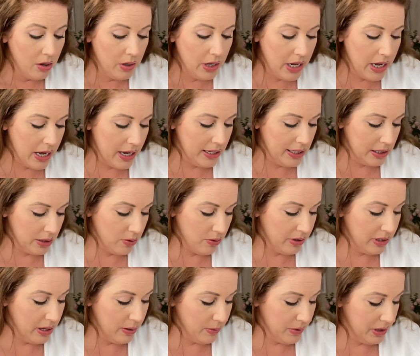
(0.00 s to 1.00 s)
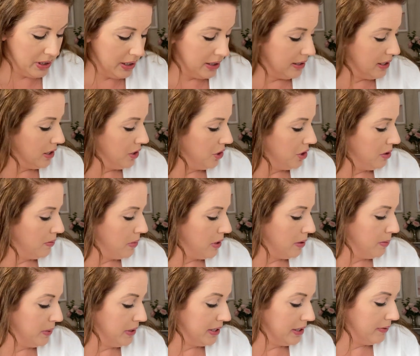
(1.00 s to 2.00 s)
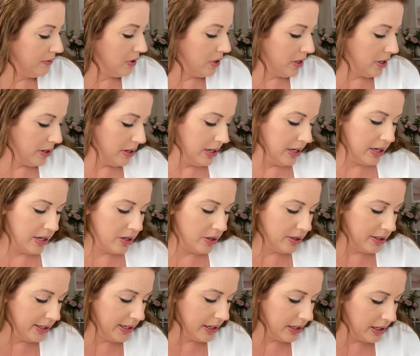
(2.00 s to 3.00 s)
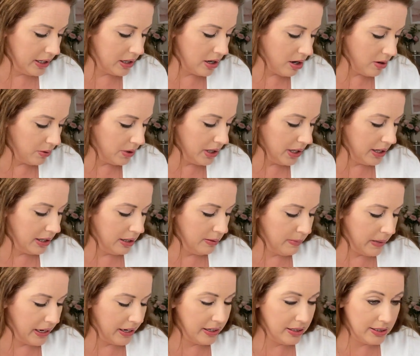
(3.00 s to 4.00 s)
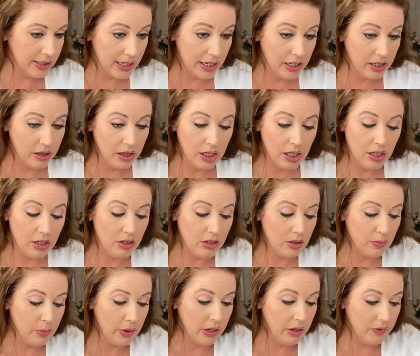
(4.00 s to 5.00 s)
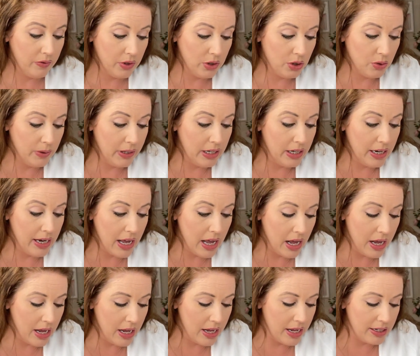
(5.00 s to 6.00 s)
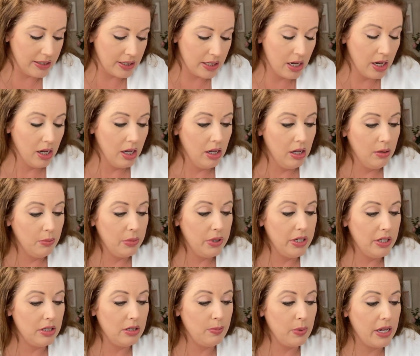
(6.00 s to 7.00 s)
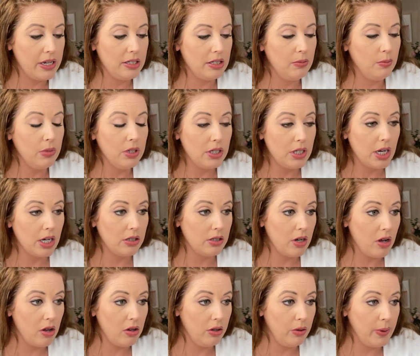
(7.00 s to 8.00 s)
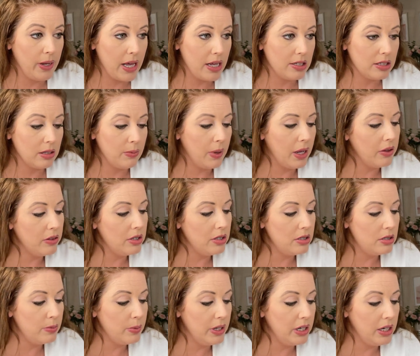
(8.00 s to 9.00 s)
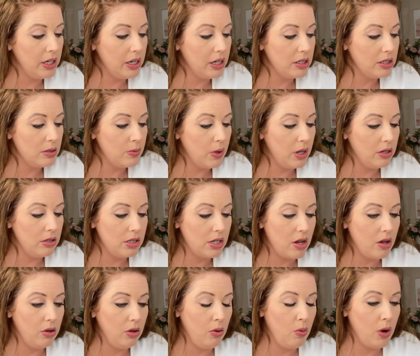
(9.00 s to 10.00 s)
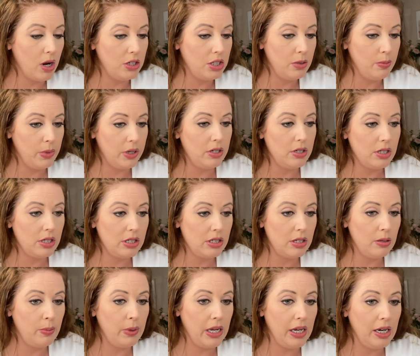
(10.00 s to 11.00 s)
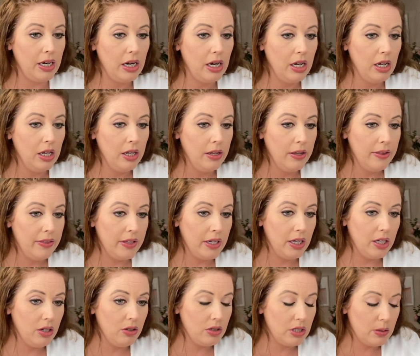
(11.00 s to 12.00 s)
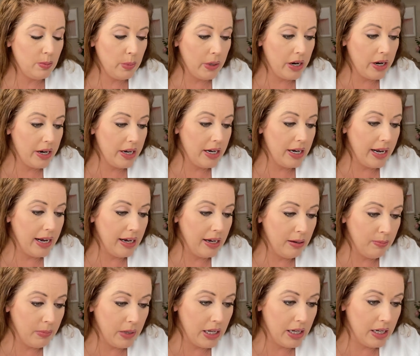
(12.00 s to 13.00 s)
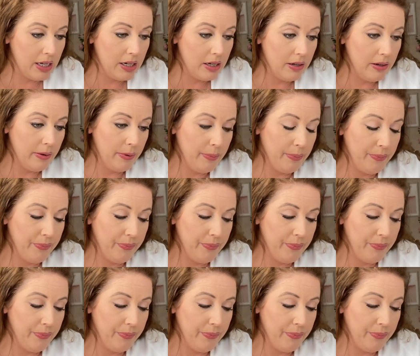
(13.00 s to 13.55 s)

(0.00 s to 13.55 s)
Yes, only with the intention and purpose of clarity and understanding, not with any bad intent. Thank you, Spirit, for joining us. Please bless and protect all. We ask about in this reading as well as all who watch and participate. Thank you, Spirit. Amen.